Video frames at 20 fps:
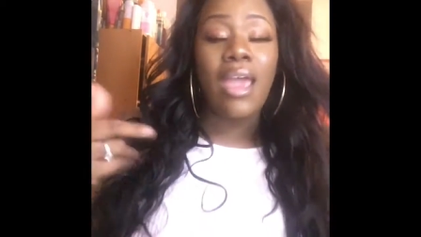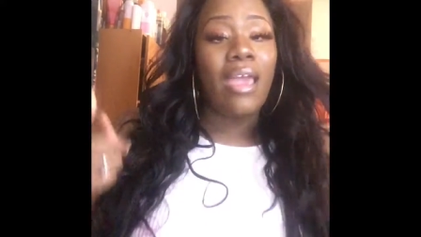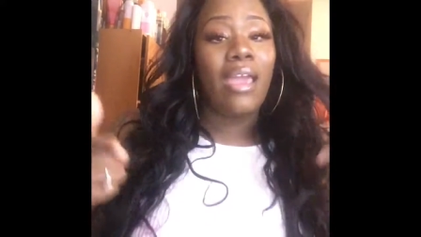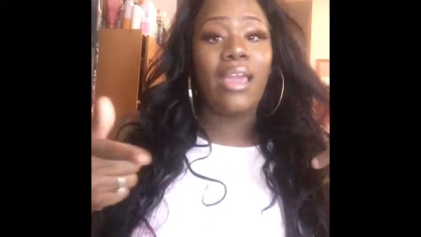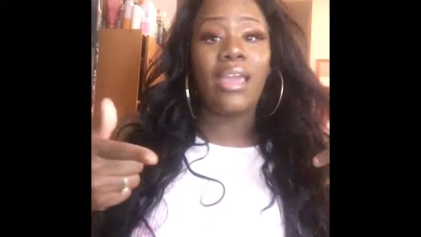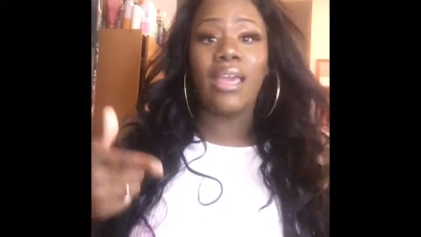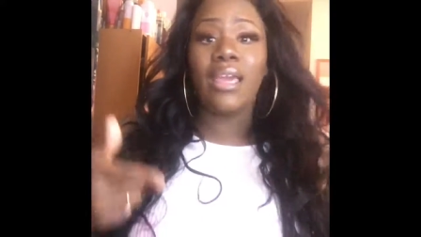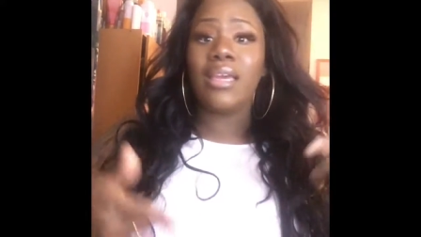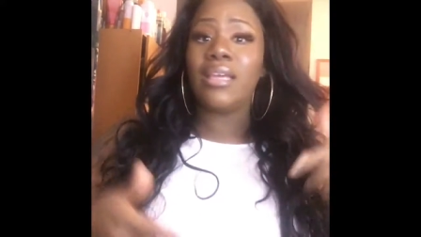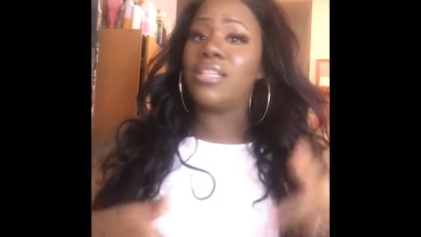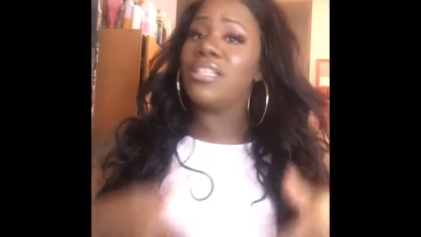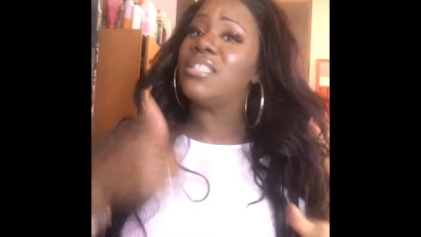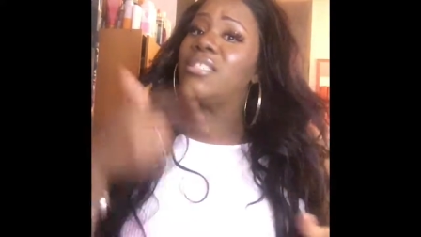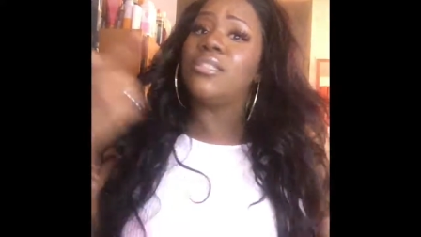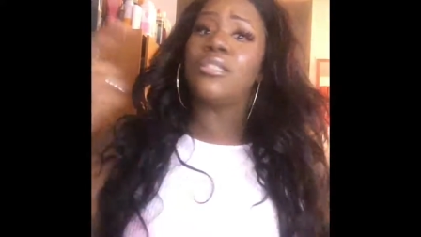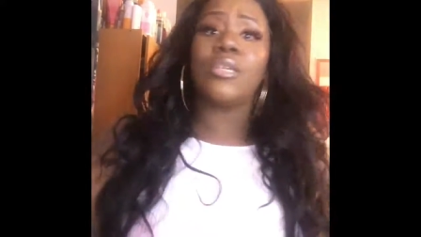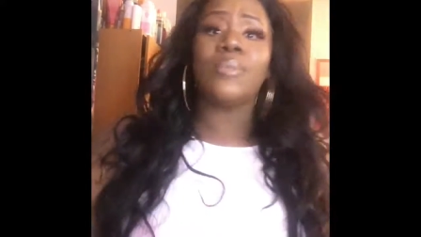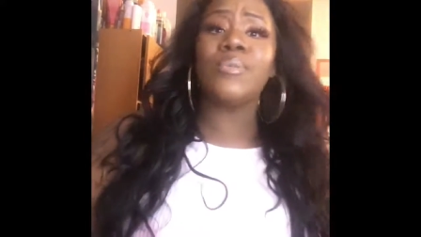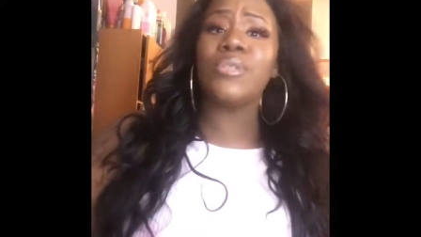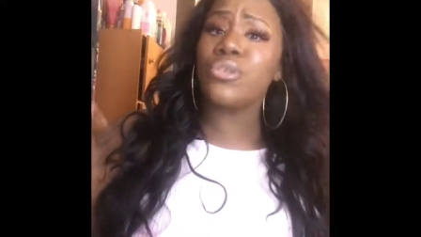And
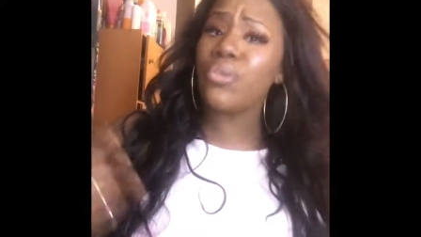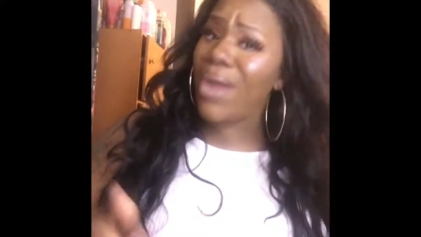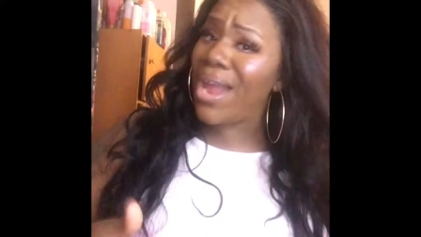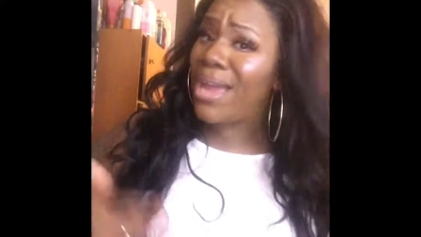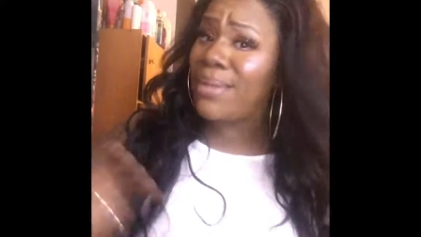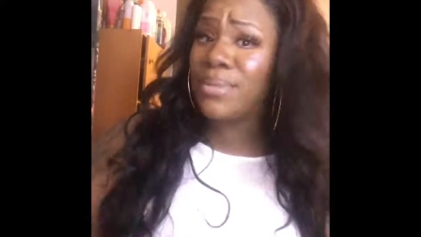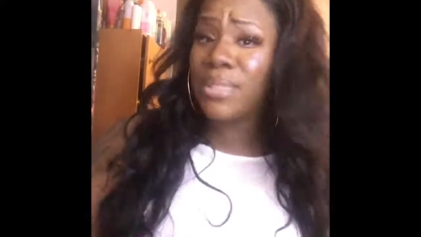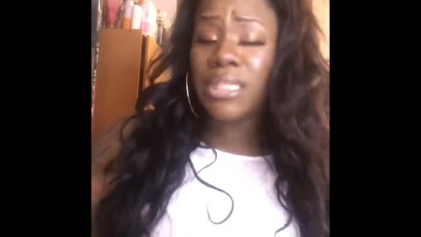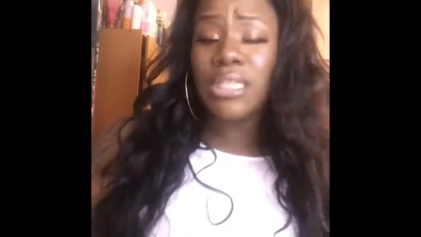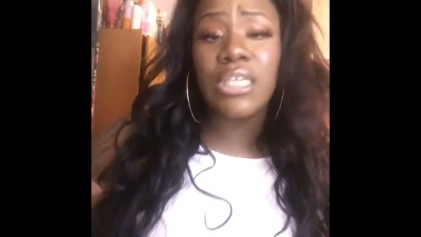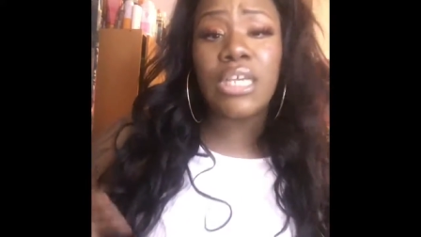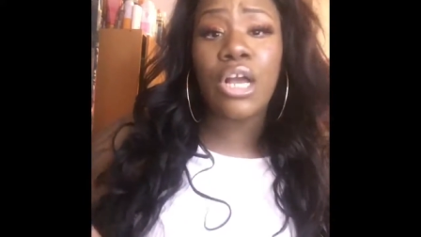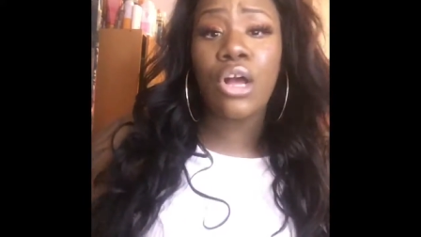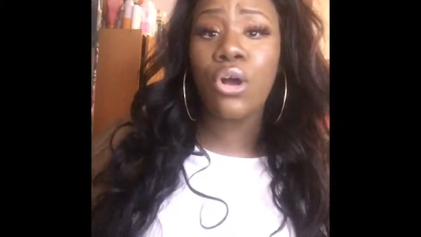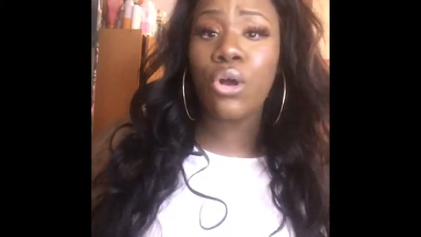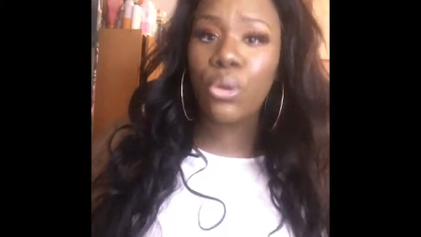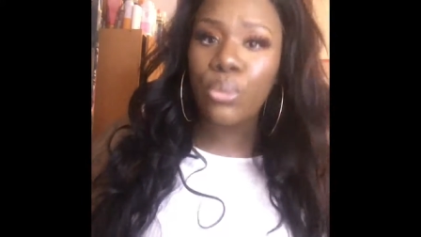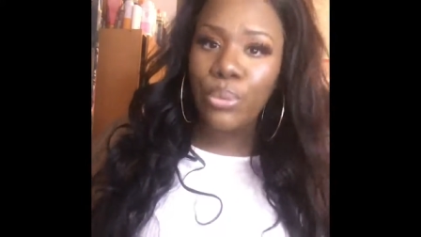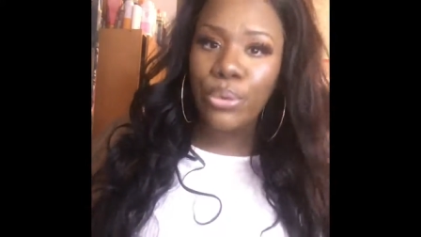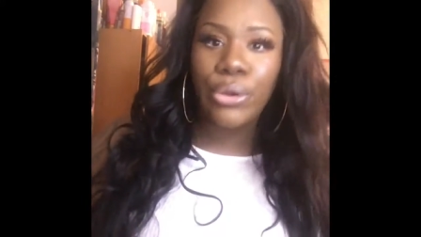subscribe to your
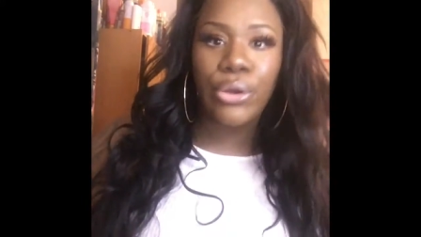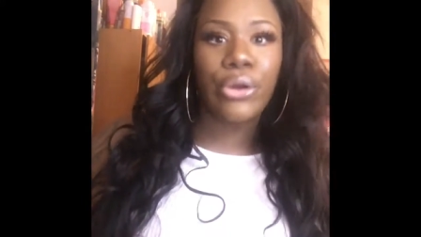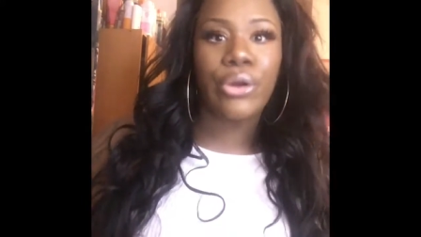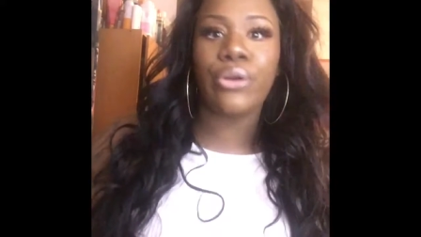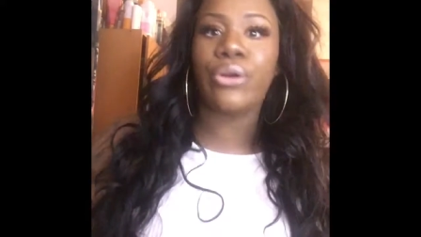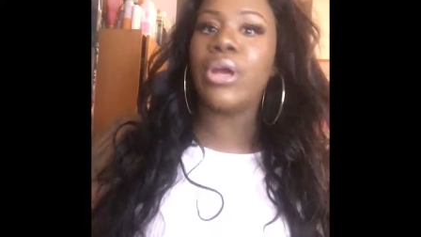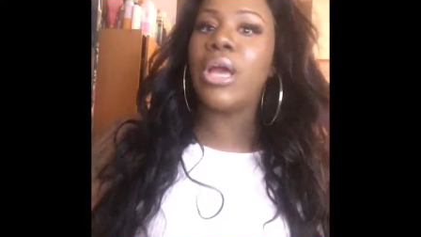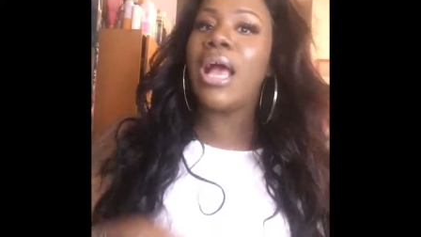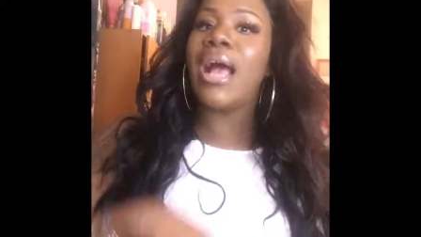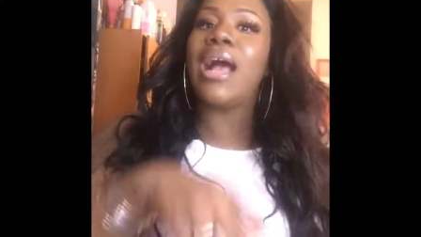homegirl.